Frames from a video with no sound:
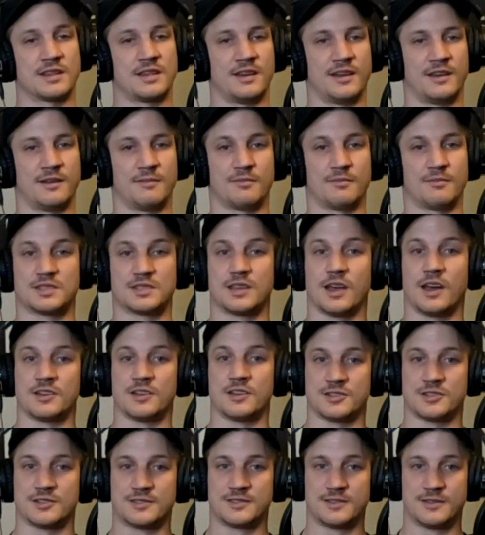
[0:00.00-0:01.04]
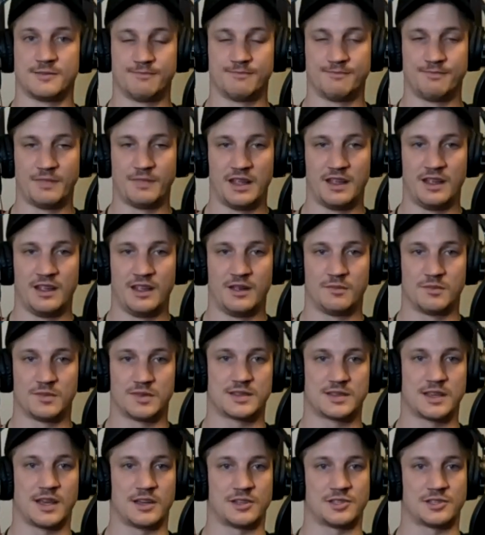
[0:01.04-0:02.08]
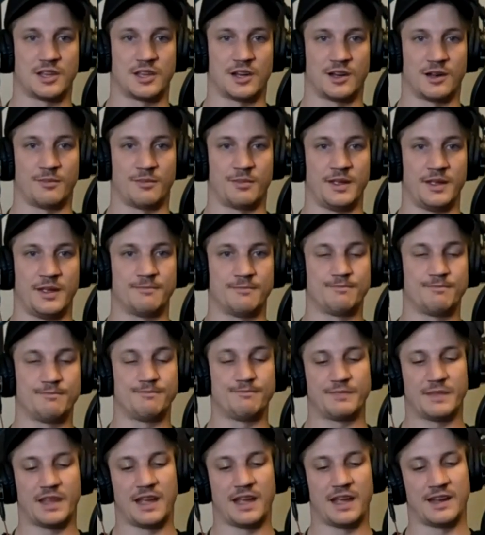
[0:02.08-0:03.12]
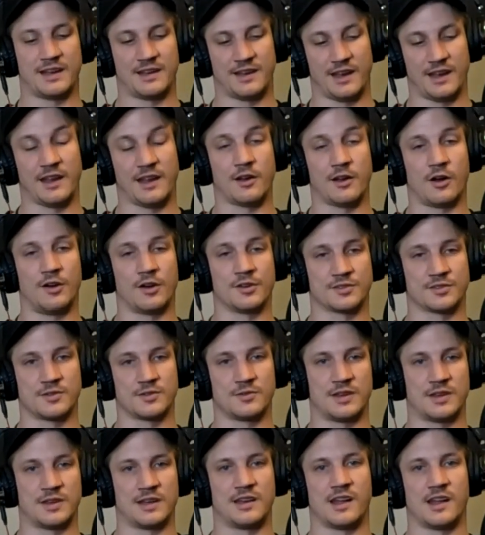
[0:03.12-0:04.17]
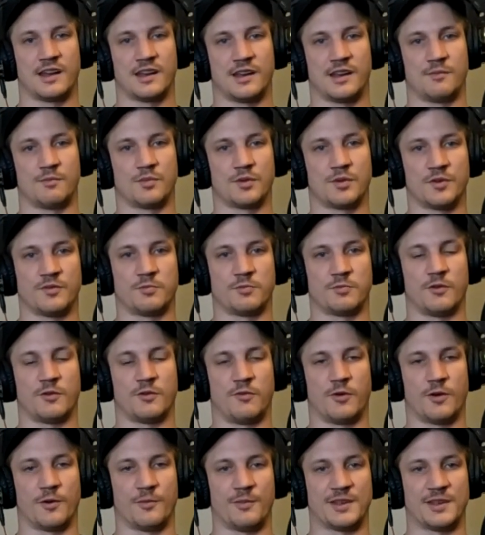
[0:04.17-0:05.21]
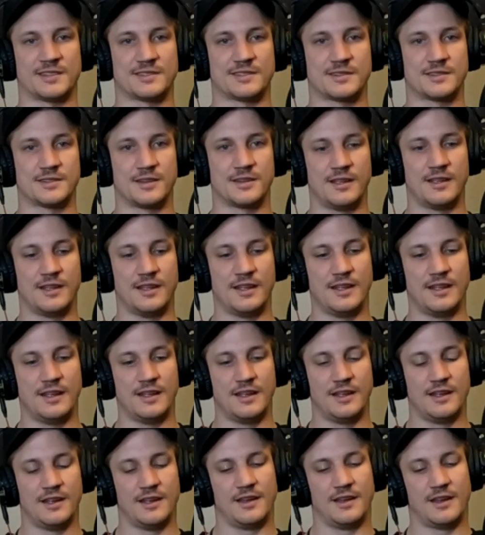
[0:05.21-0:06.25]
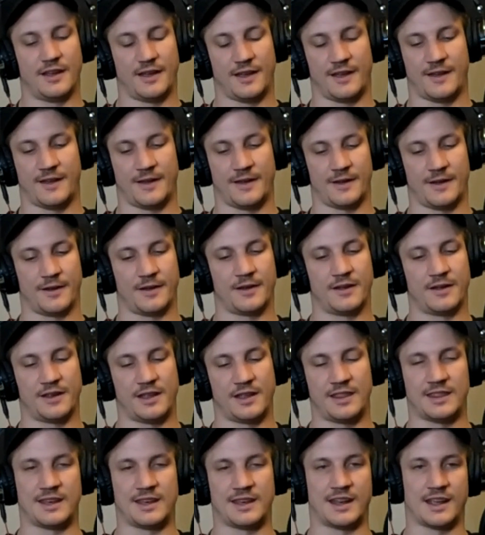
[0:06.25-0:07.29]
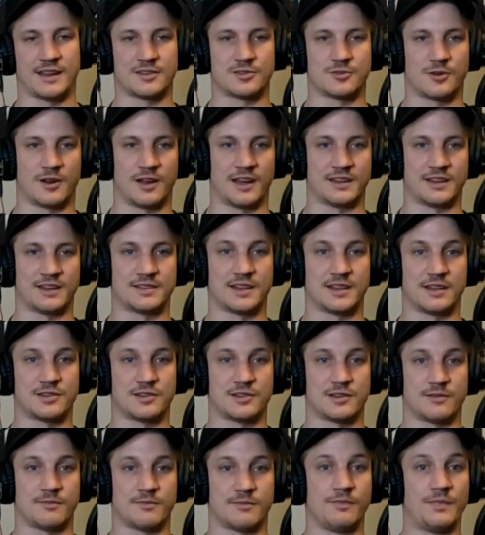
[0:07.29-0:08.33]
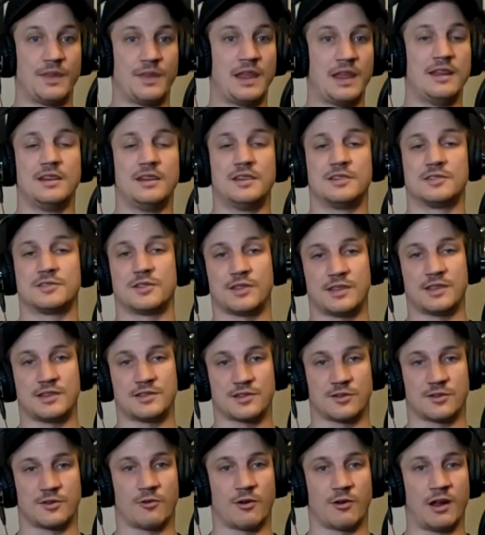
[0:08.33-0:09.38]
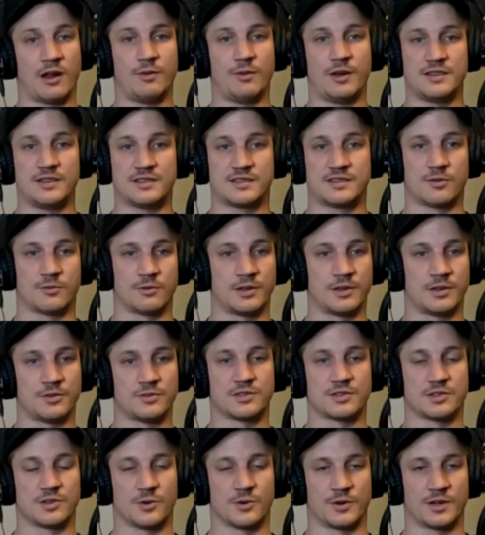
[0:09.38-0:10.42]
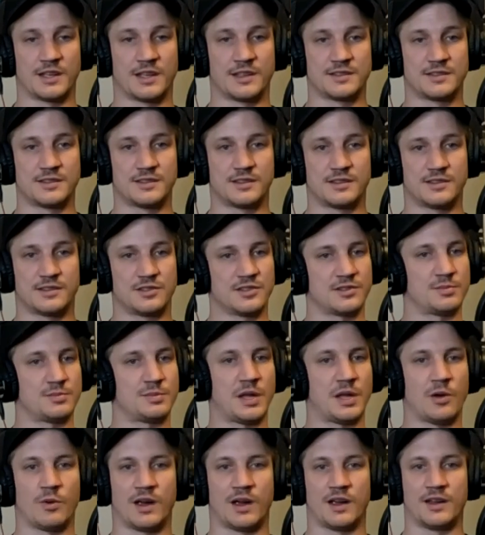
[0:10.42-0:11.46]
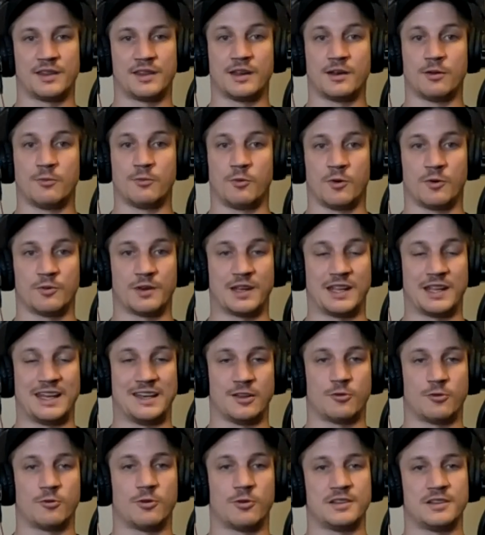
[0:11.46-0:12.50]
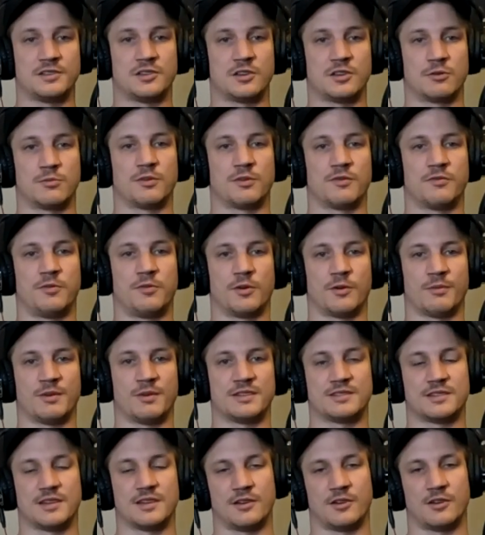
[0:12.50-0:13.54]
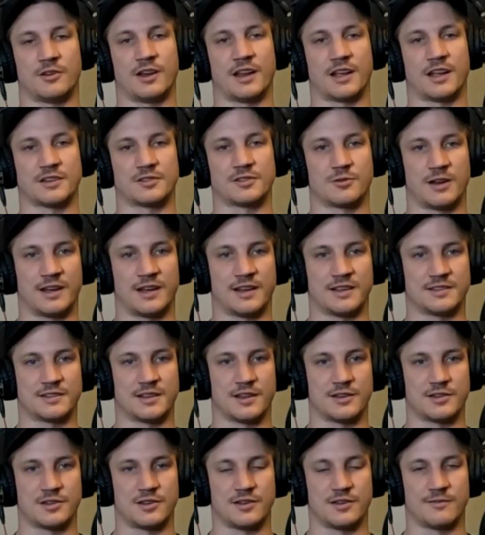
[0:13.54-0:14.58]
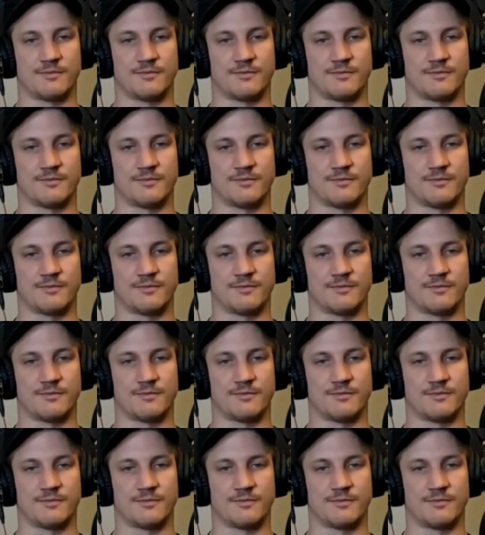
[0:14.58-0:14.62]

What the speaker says: massage therapy, and it also did not improve performance in the next training session. So these are great ways to reduce soreness. Just be aware that it won't increase your performance in your next training session.